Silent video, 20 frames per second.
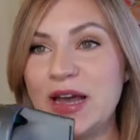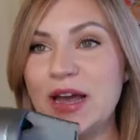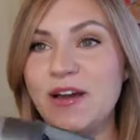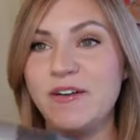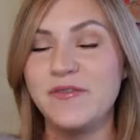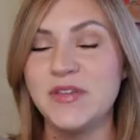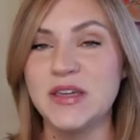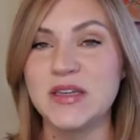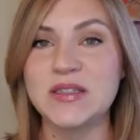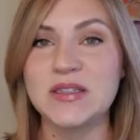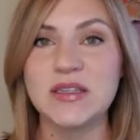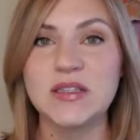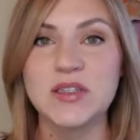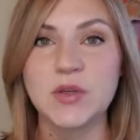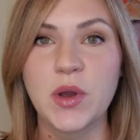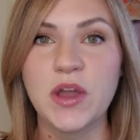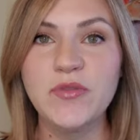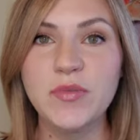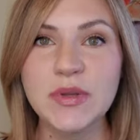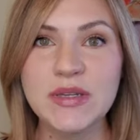have this. And
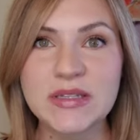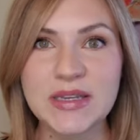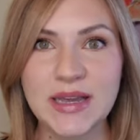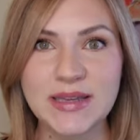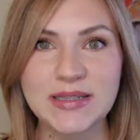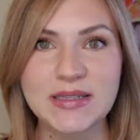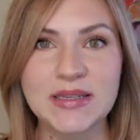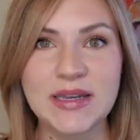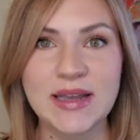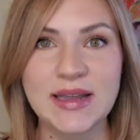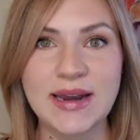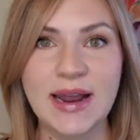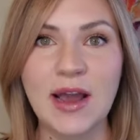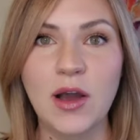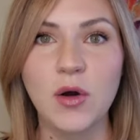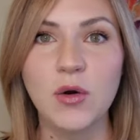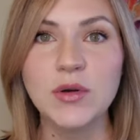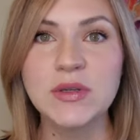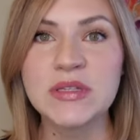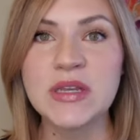so I've been testing it
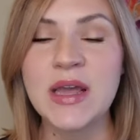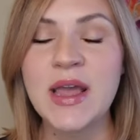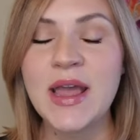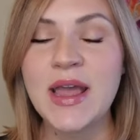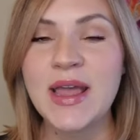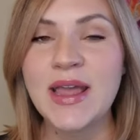out.